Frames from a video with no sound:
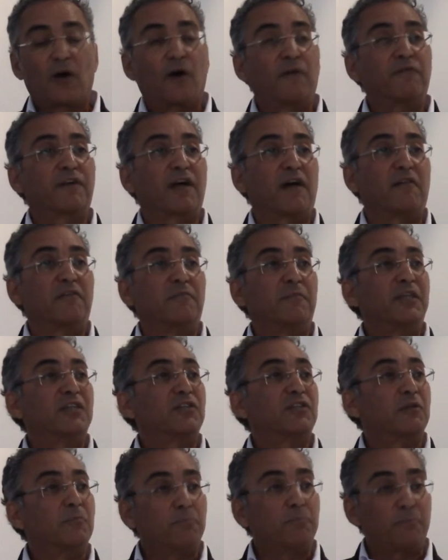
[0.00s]
of
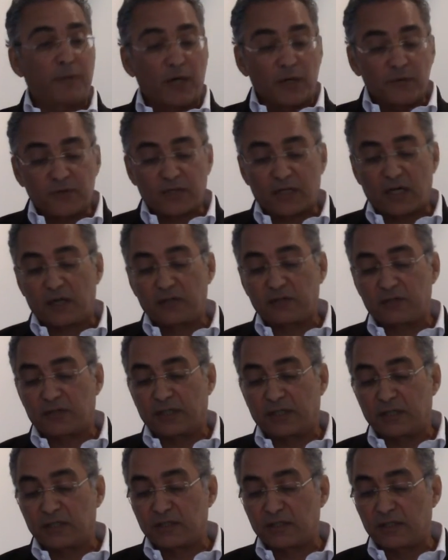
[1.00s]
governments in both
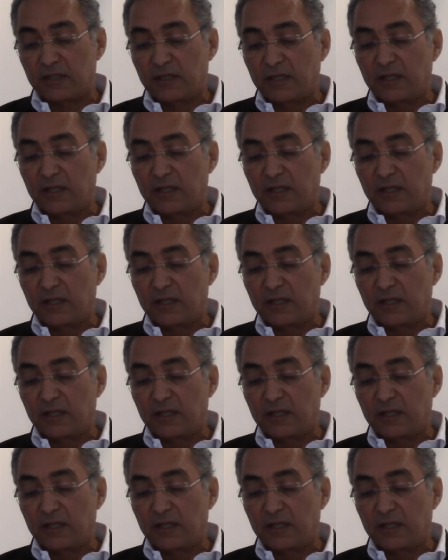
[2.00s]
countries,